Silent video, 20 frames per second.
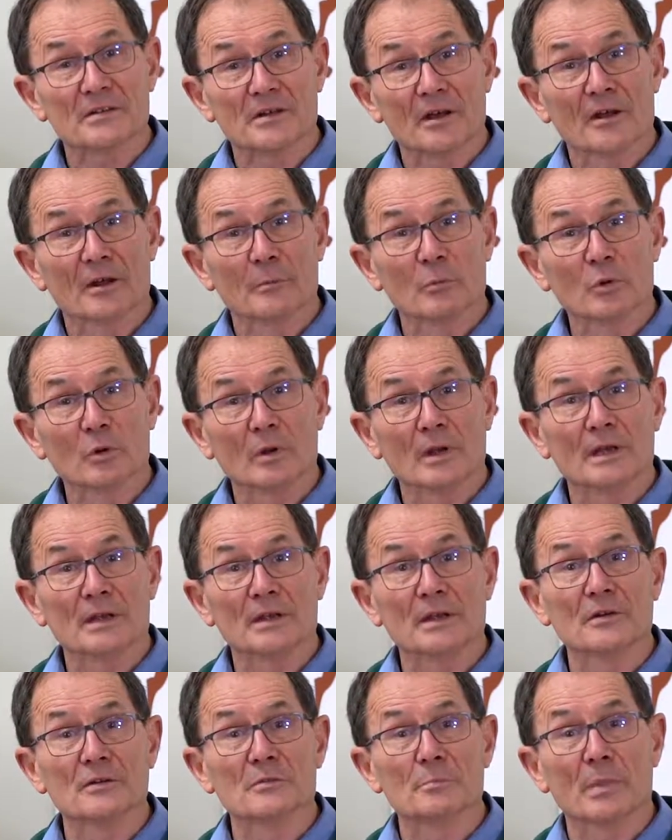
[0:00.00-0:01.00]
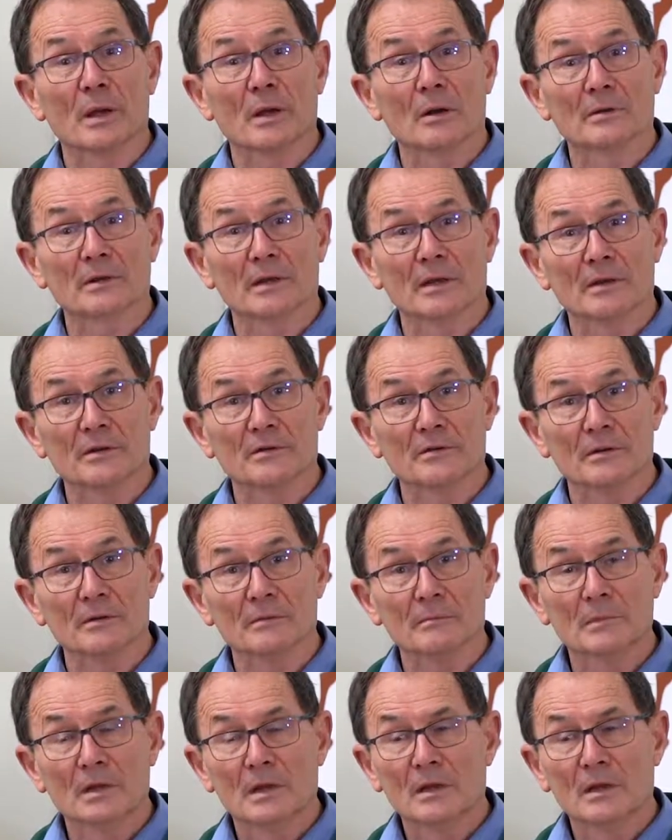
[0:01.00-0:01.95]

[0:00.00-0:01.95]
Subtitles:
the animal against bowel cancer.